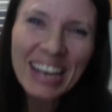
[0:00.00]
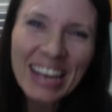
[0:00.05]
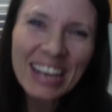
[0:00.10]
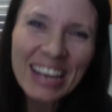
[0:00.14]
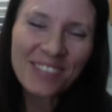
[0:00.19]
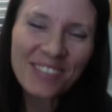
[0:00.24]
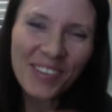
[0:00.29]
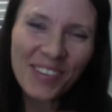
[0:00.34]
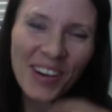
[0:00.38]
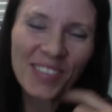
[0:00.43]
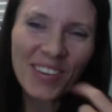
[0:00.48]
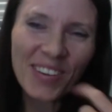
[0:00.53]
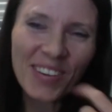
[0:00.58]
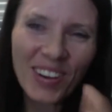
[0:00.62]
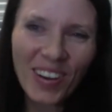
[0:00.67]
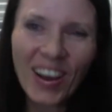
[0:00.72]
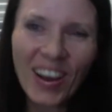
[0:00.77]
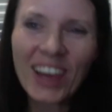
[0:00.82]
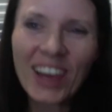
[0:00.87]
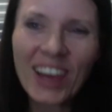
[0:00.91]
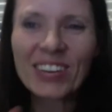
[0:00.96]
if I
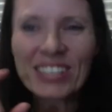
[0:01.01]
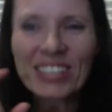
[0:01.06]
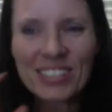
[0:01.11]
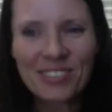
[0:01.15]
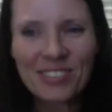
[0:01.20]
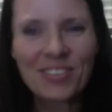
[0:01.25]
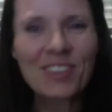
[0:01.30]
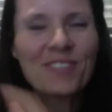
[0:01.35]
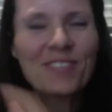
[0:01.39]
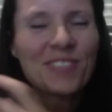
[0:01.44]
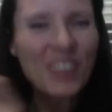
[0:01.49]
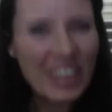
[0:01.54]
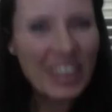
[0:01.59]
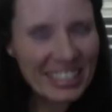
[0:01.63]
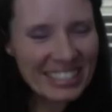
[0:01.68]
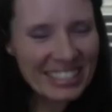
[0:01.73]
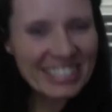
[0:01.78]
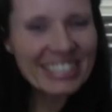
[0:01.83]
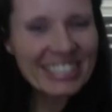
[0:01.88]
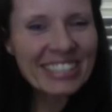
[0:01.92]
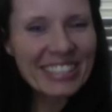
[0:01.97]
rely on different
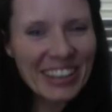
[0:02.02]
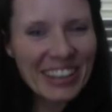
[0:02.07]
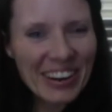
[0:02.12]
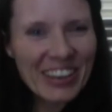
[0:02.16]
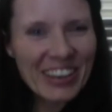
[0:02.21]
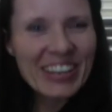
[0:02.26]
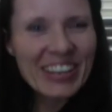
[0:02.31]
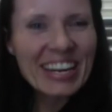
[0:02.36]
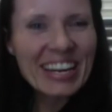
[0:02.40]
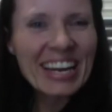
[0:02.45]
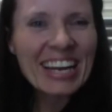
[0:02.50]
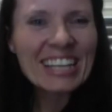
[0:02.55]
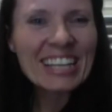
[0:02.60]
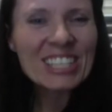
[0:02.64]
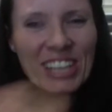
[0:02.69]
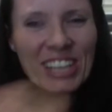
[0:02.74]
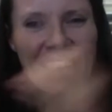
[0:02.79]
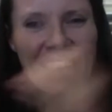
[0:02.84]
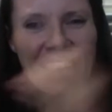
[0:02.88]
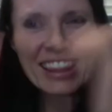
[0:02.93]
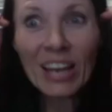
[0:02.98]
friends, you know,
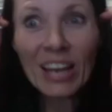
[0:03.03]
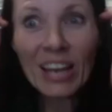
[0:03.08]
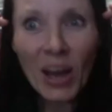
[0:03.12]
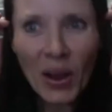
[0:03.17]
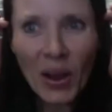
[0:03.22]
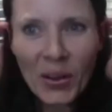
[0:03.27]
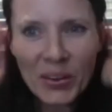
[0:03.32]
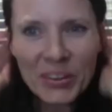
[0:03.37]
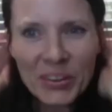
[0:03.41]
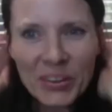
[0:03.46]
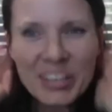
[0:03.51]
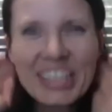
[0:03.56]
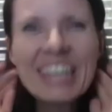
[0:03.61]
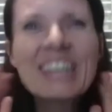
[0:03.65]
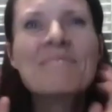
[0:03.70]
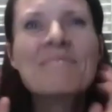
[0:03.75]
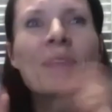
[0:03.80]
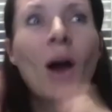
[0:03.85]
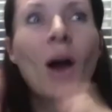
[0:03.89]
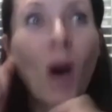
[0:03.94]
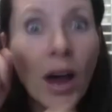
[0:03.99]
share the load,
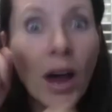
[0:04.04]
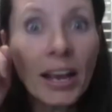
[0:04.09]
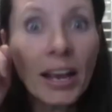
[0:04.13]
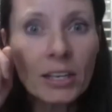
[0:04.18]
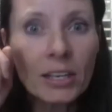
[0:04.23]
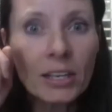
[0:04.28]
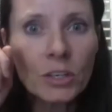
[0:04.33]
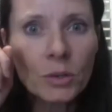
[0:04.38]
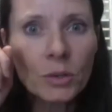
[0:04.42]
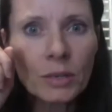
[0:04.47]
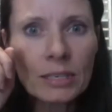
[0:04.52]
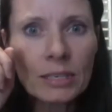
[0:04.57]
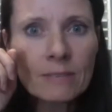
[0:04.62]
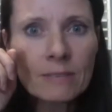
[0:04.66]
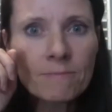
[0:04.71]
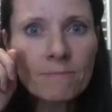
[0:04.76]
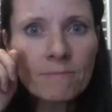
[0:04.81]
I can do it.